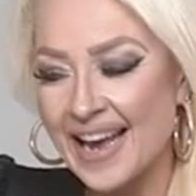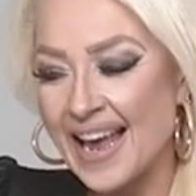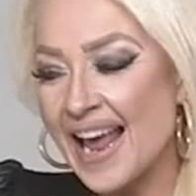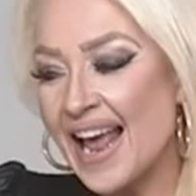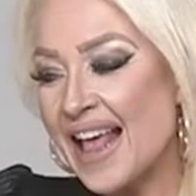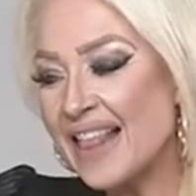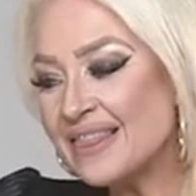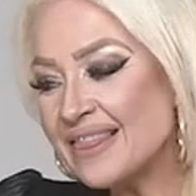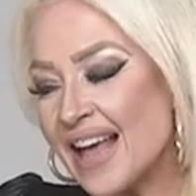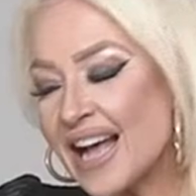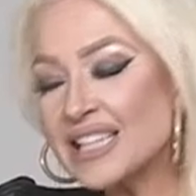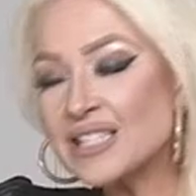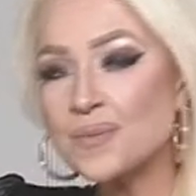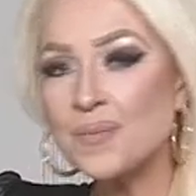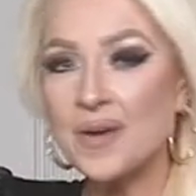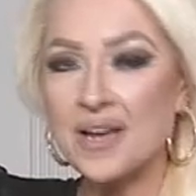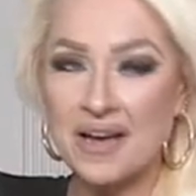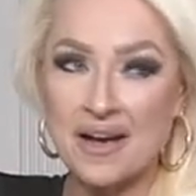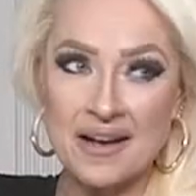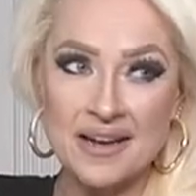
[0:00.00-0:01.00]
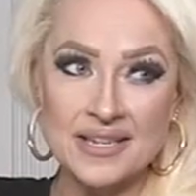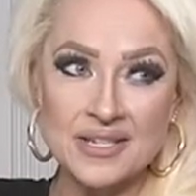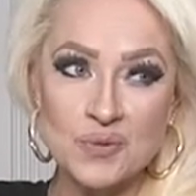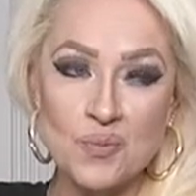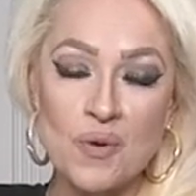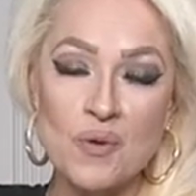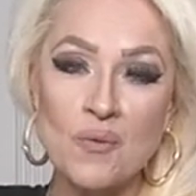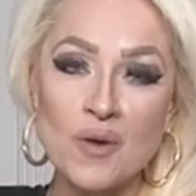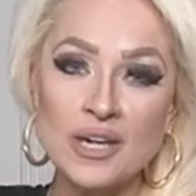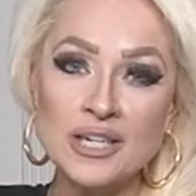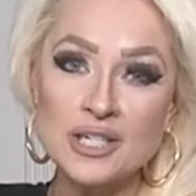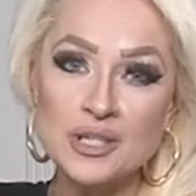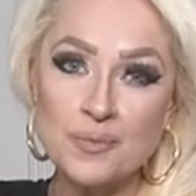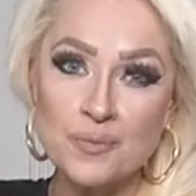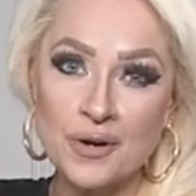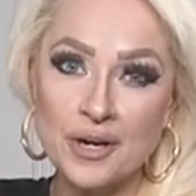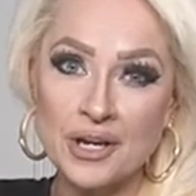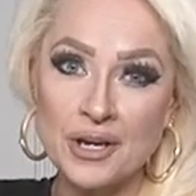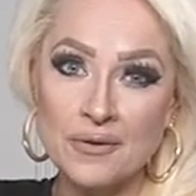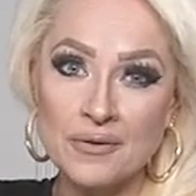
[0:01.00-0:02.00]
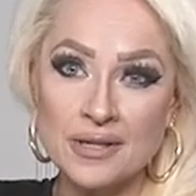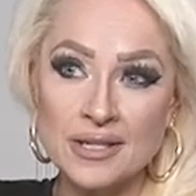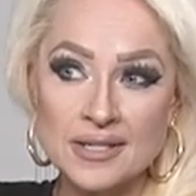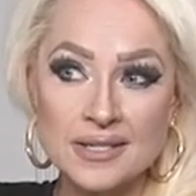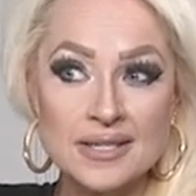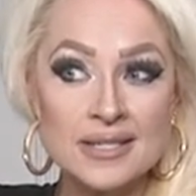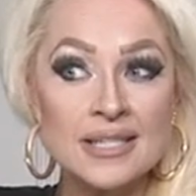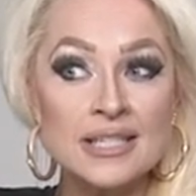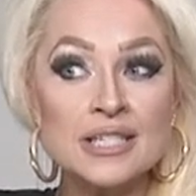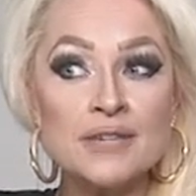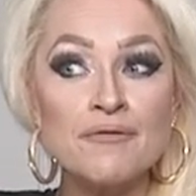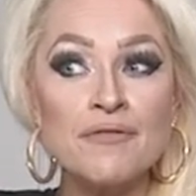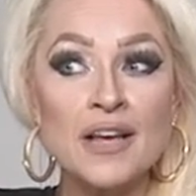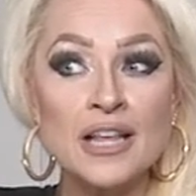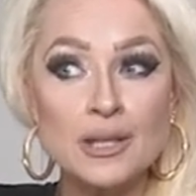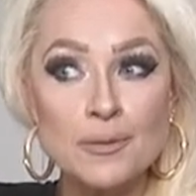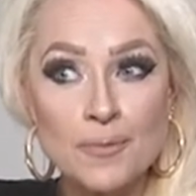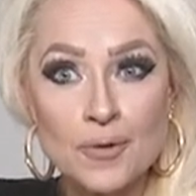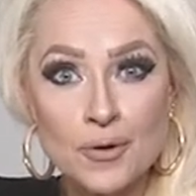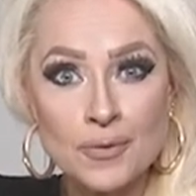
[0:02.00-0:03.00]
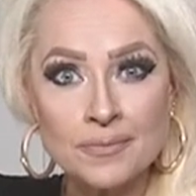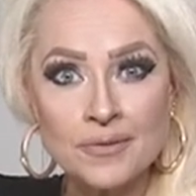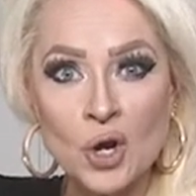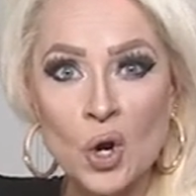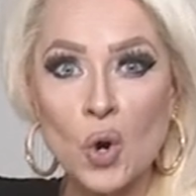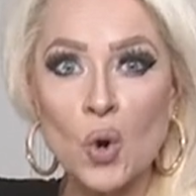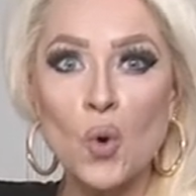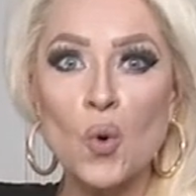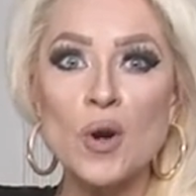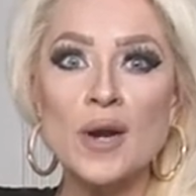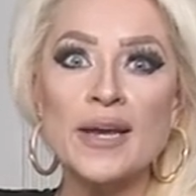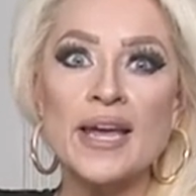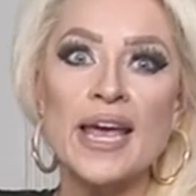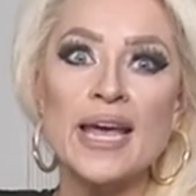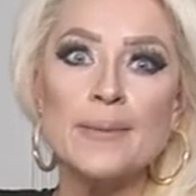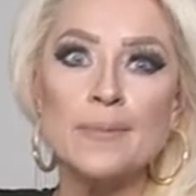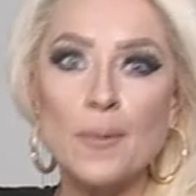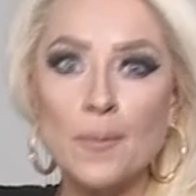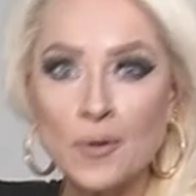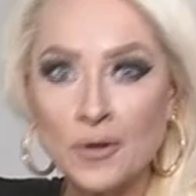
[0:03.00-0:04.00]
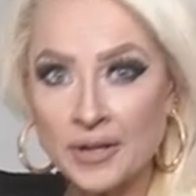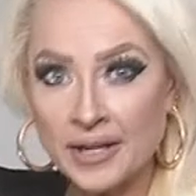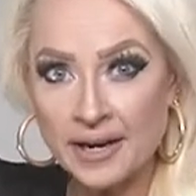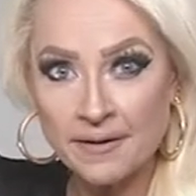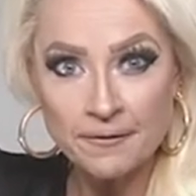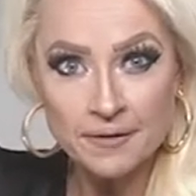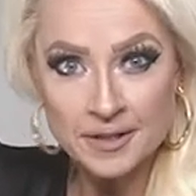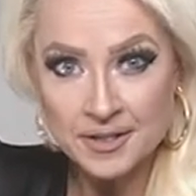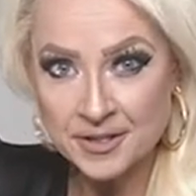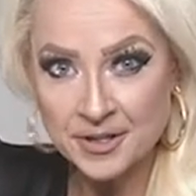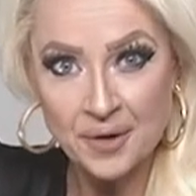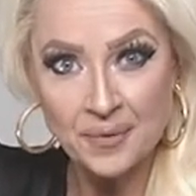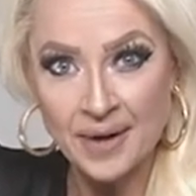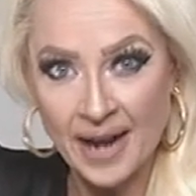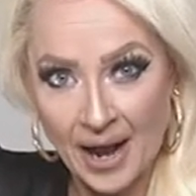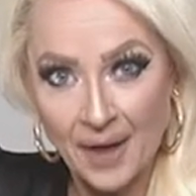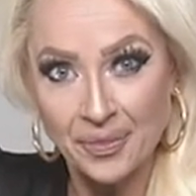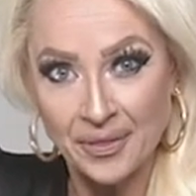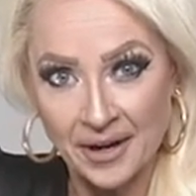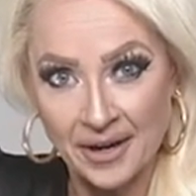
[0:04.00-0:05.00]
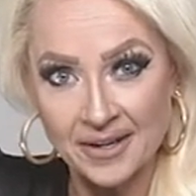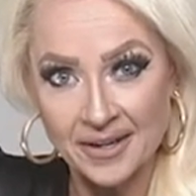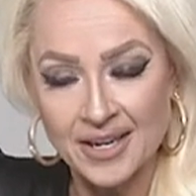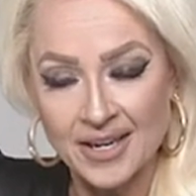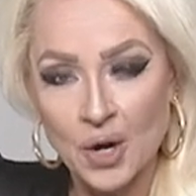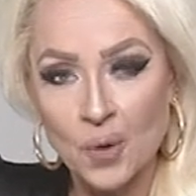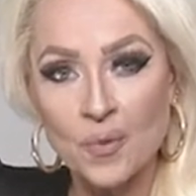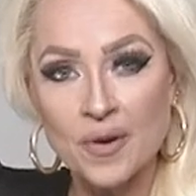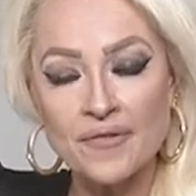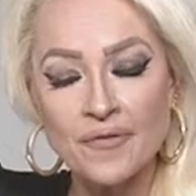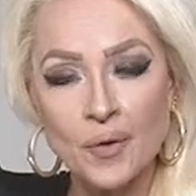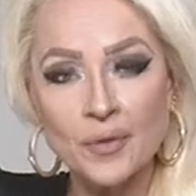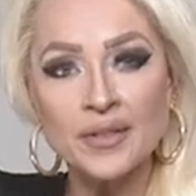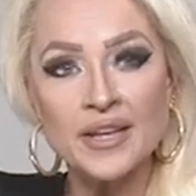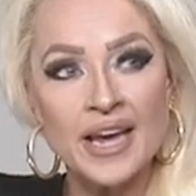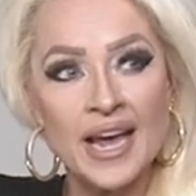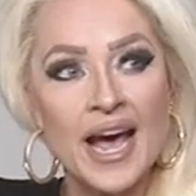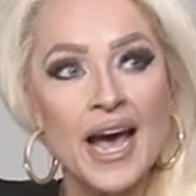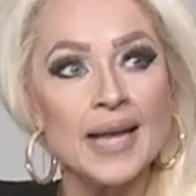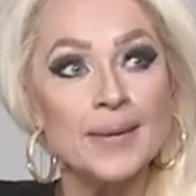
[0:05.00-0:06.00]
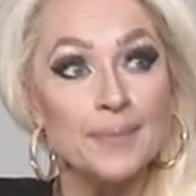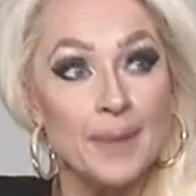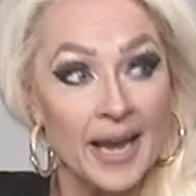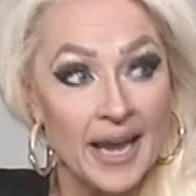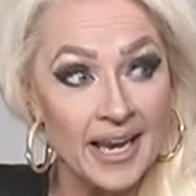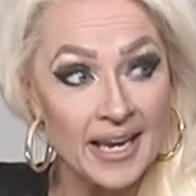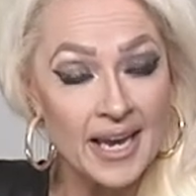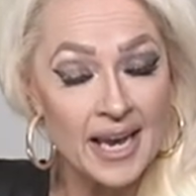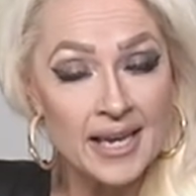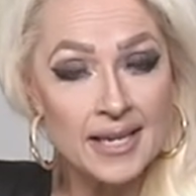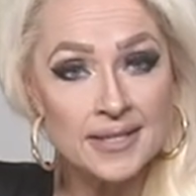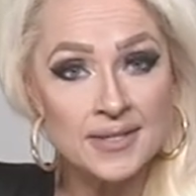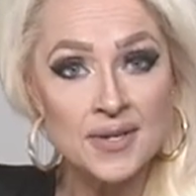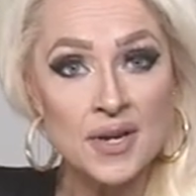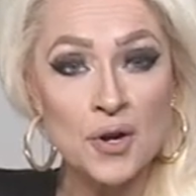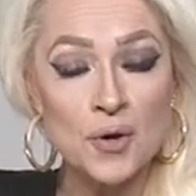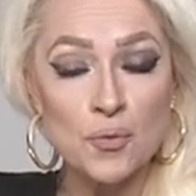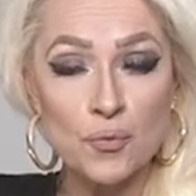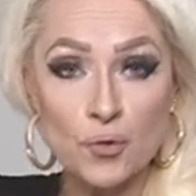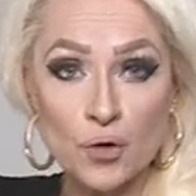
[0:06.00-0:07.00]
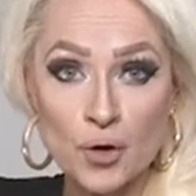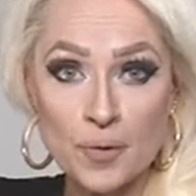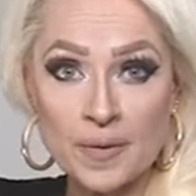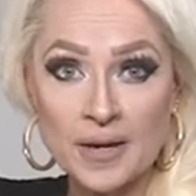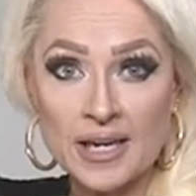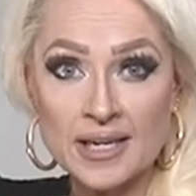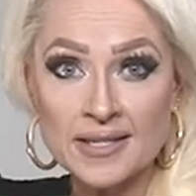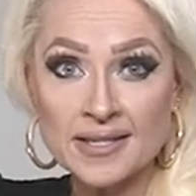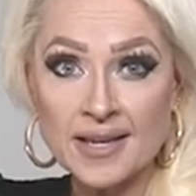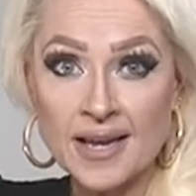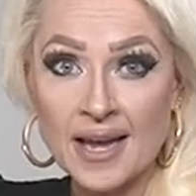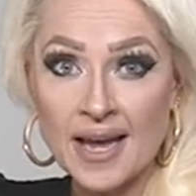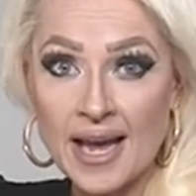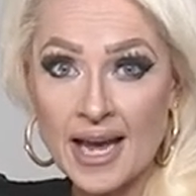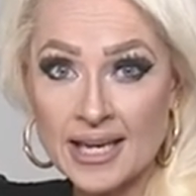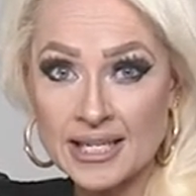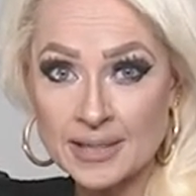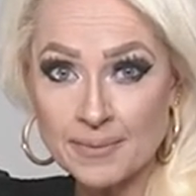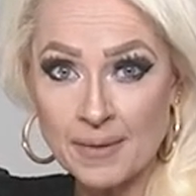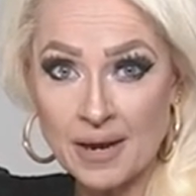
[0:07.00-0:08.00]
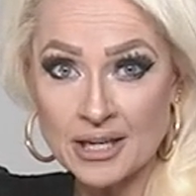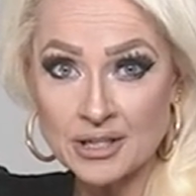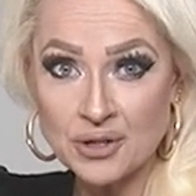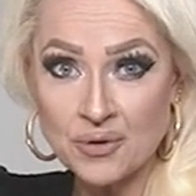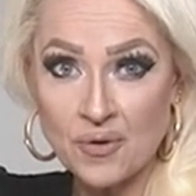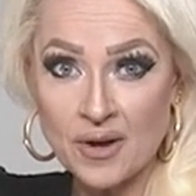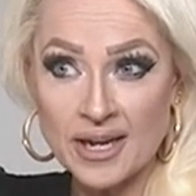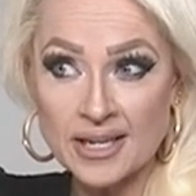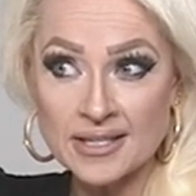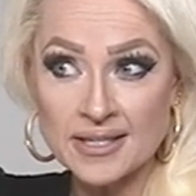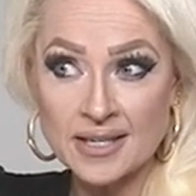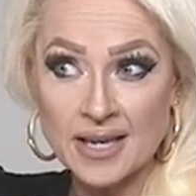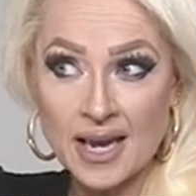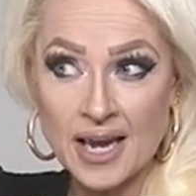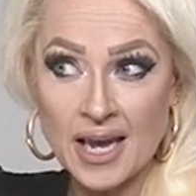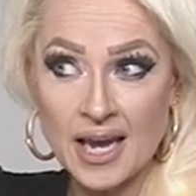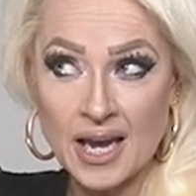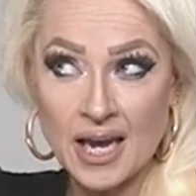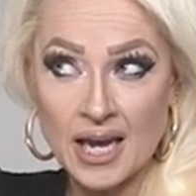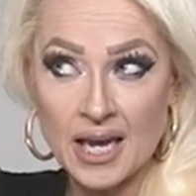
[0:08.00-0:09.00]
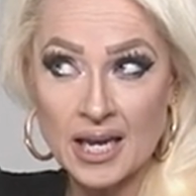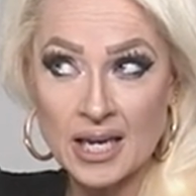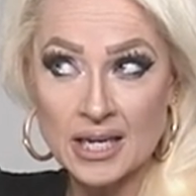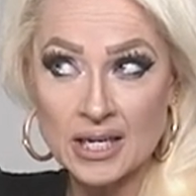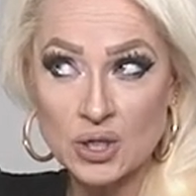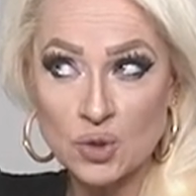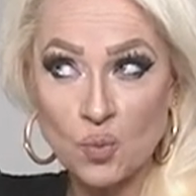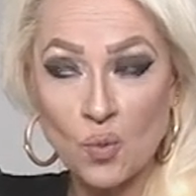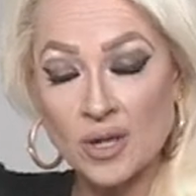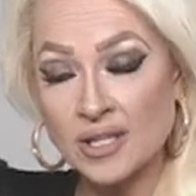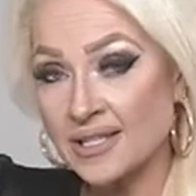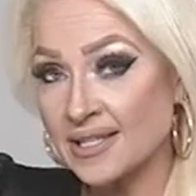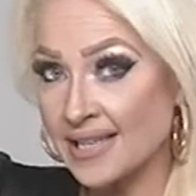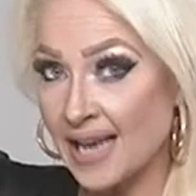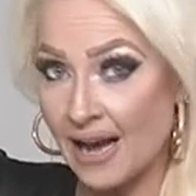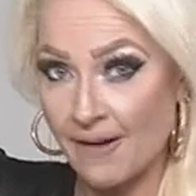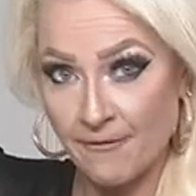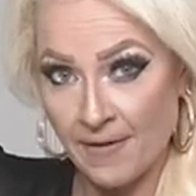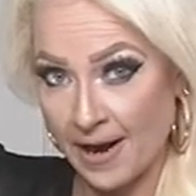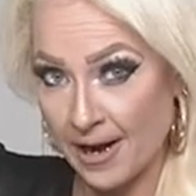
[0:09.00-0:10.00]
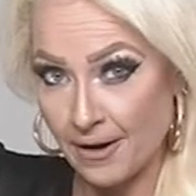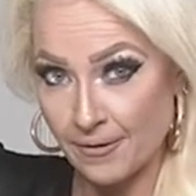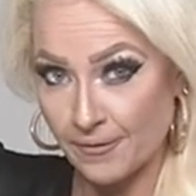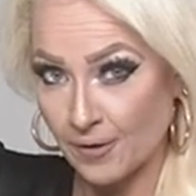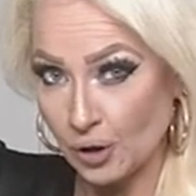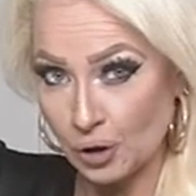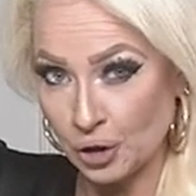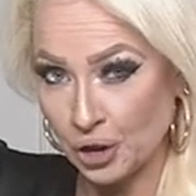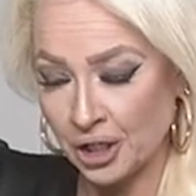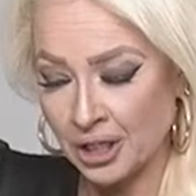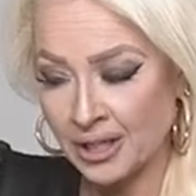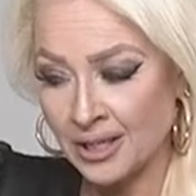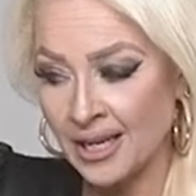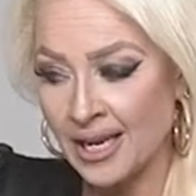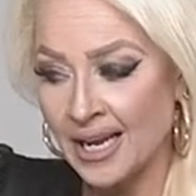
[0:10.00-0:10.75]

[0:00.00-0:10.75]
And that's because we wanted to bring you, and this isn't available or capable in every stone out there. We've only had Mahenges, rubies, and Demantoids, and one sapphire version,